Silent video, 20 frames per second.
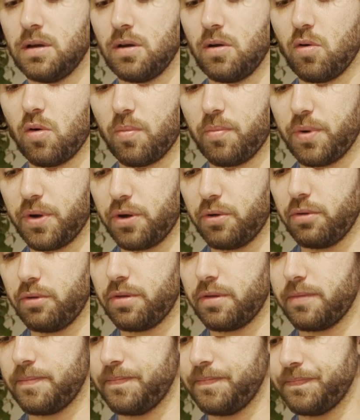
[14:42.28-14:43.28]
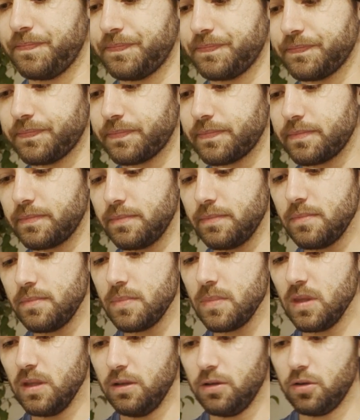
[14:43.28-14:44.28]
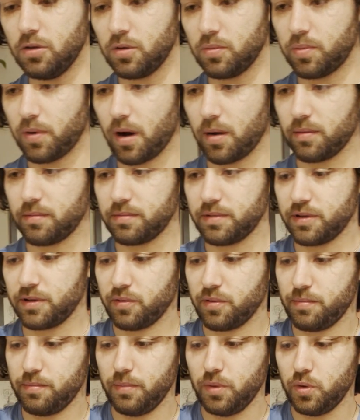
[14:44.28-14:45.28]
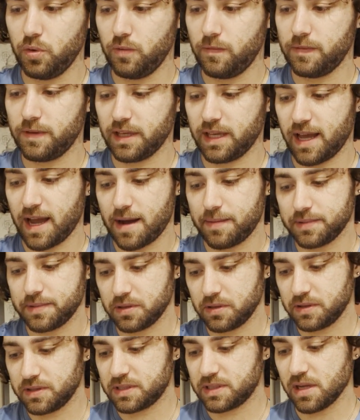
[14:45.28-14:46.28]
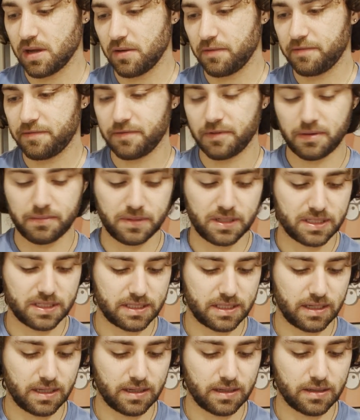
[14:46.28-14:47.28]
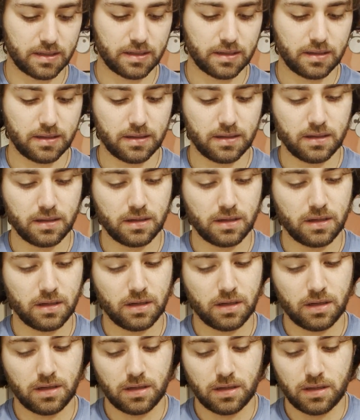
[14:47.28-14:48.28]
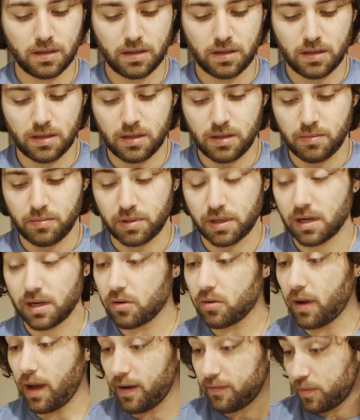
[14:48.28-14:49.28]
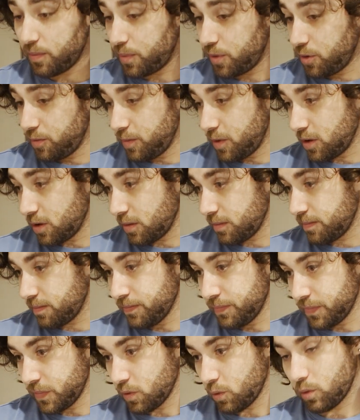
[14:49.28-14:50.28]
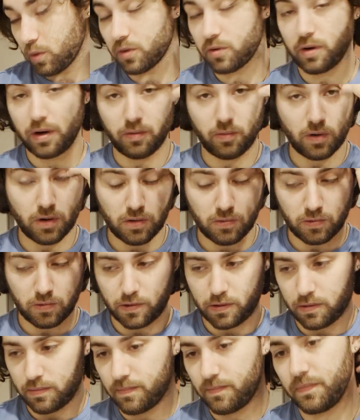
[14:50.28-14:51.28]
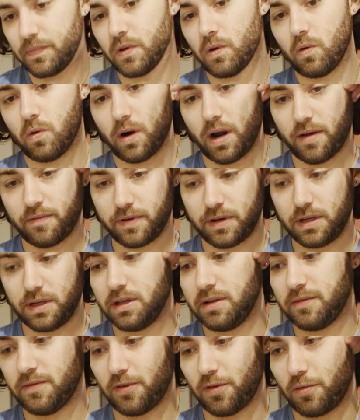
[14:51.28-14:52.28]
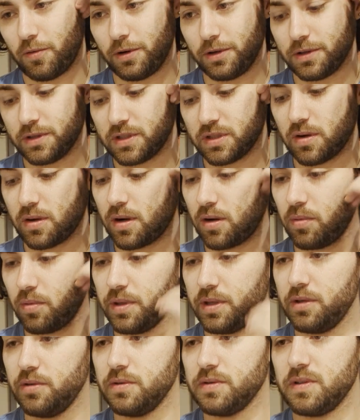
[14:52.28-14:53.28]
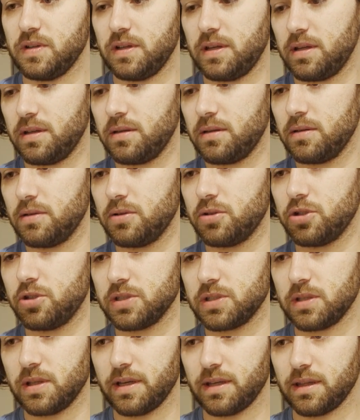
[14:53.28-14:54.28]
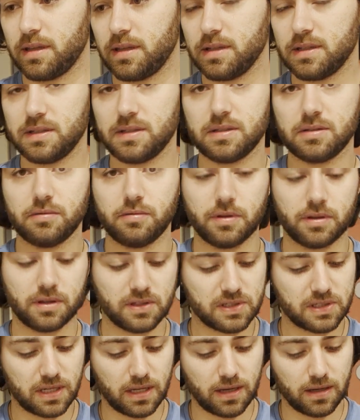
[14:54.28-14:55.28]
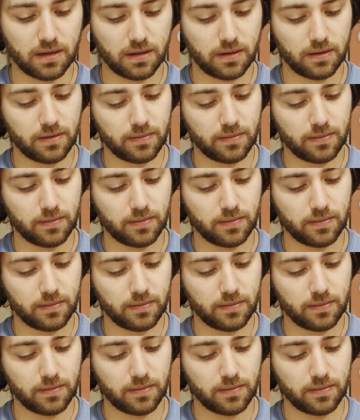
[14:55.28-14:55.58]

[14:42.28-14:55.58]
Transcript: or both, you could probably remove the capsule itself from the stand. But I don't have a boom arm, nor do I want one, or have a need for one, so I'll be using it just like this with the stand.